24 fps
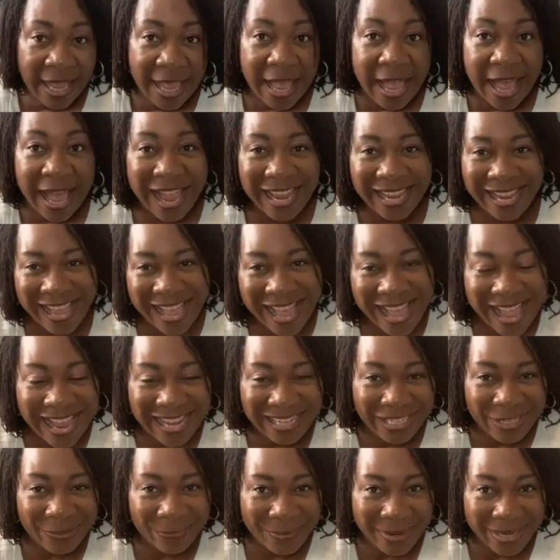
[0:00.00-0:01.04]
I
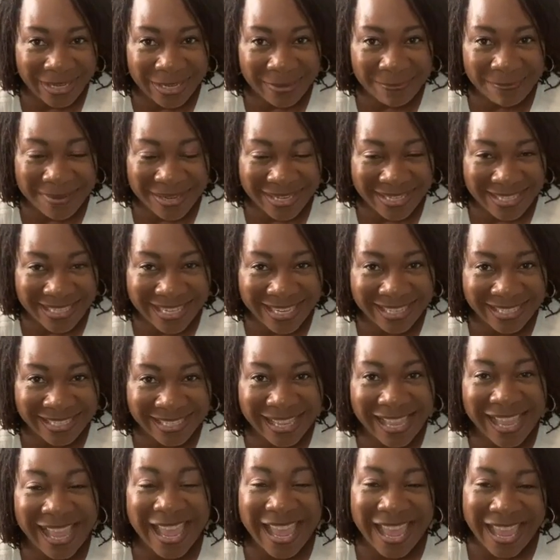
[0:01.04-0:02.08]
highly recommend it,
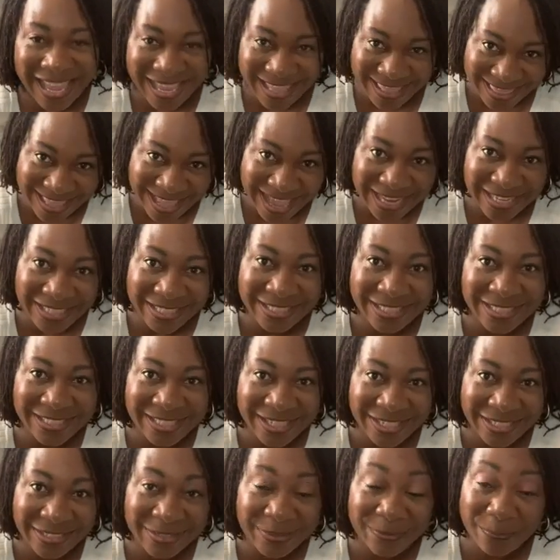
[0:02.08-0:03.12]
and that is
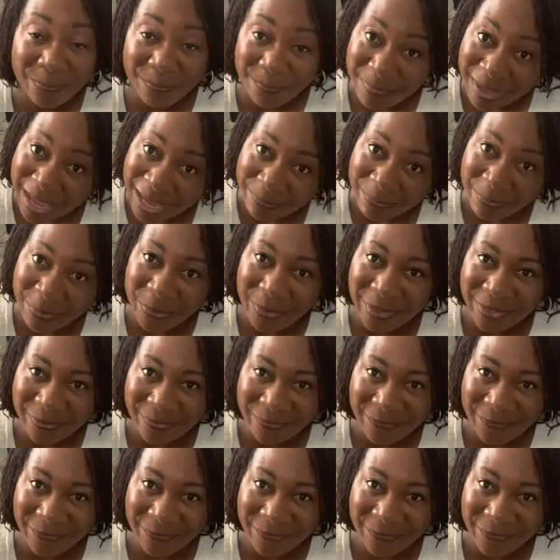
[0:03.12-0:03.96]
just my point of